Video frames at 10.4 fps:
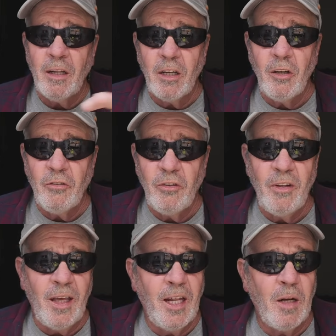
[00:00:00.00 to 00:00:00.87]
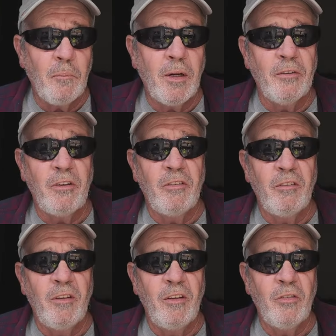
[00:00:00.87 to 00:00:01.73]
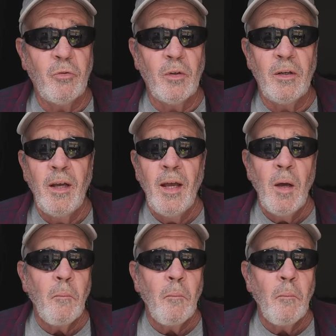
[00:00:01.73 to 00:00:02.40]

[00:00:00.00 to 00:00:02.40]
not going to go through the edit process of this one.